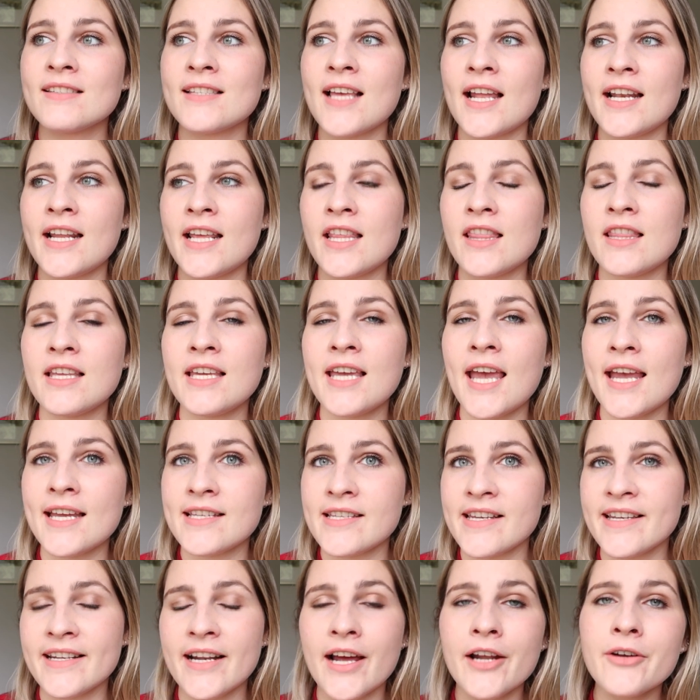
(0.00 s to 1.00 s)
set in the
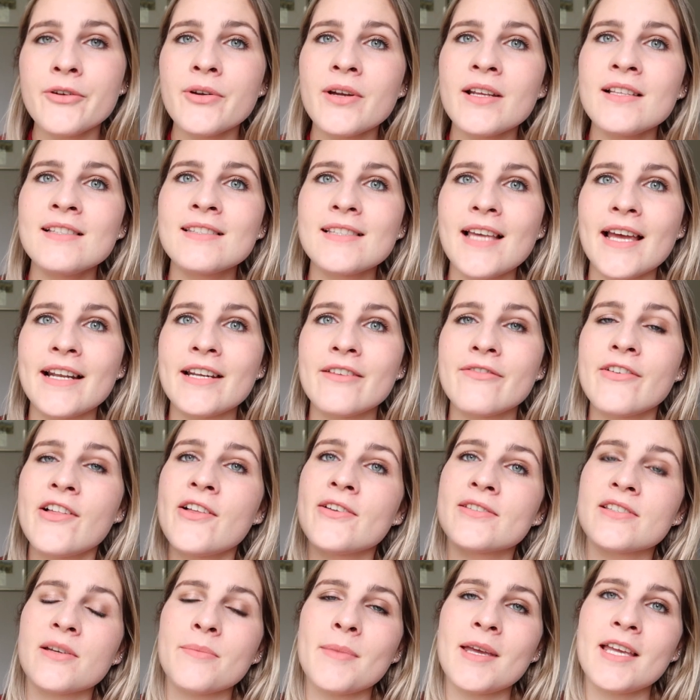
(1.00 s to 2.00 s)
1800s, and it
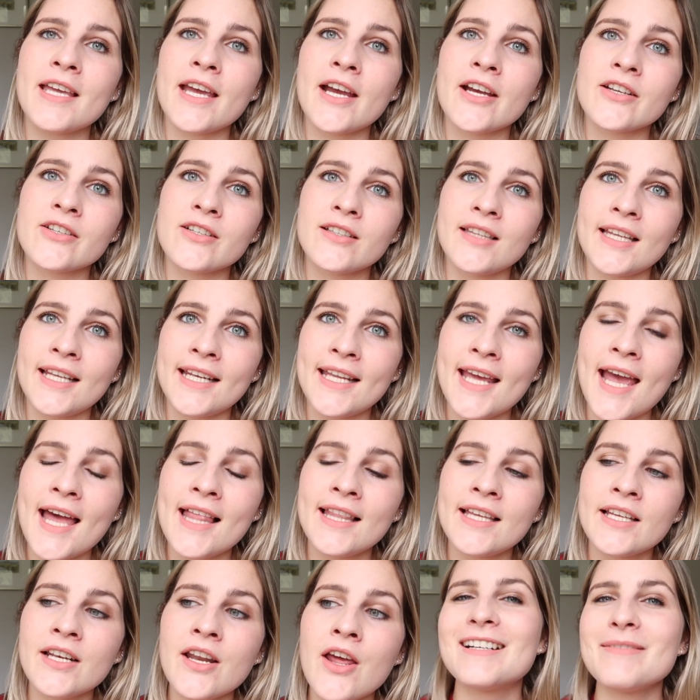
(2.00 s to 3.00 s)
follows our main character, Lady
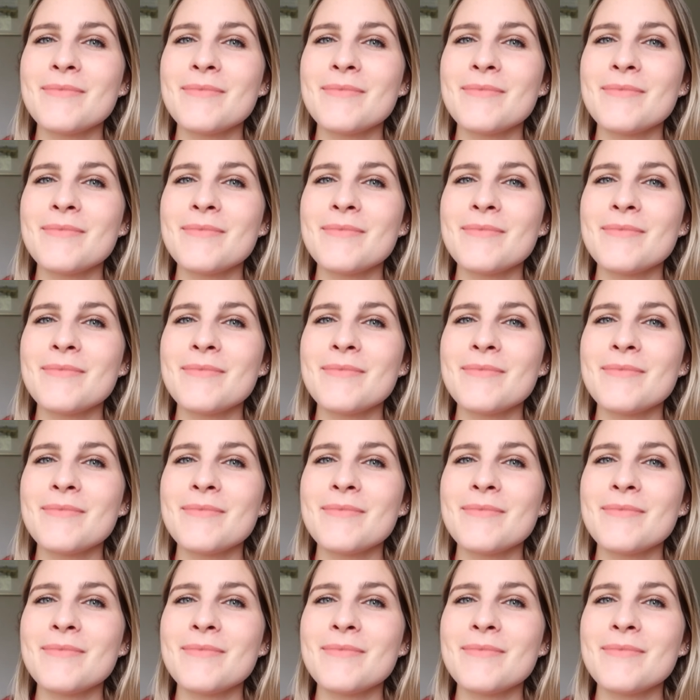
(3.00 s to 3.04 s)
Helen.